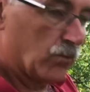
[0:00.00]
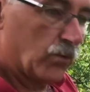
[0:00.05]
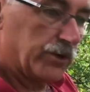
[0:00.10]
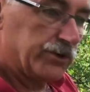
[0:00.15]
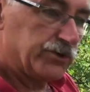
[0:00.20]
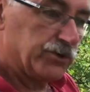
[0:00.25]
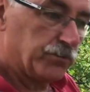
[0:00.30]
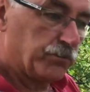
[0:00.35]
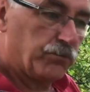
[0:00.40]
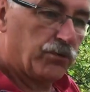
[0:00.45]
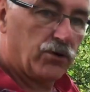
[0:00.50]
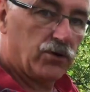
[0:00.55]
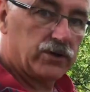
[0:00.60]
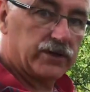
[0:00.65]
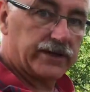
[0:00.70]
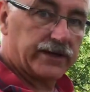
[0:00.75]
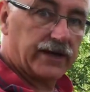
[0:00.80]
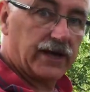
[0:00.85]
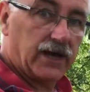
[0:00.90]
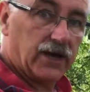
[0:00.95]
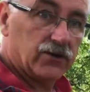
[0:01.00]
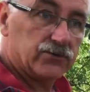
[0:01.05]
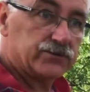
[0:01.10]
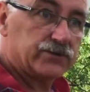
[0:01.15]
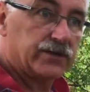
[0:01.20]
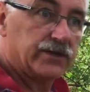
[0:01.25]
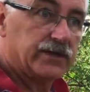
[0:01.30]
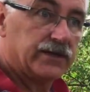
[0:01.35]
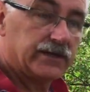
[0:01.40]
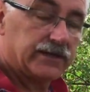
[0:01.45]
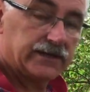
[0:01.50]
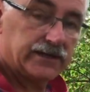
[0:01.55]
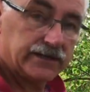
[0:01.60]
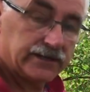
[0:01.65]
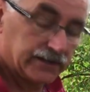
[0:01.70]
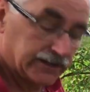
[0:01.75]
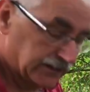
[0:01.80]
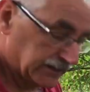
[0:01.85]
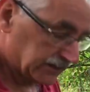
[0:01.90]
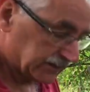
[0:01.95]
When you pull it out,
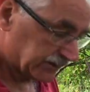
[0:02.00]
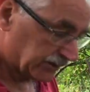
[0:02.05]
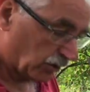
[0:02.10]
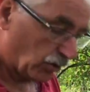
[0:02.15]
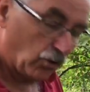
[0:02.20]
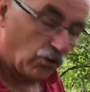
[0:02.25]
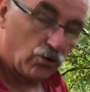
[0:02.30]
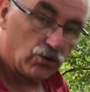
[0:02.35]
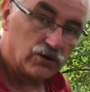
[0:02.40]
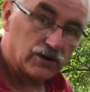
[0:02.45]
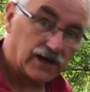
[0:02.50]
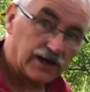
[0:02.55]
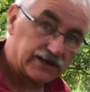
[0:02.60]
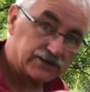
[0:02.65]
the hole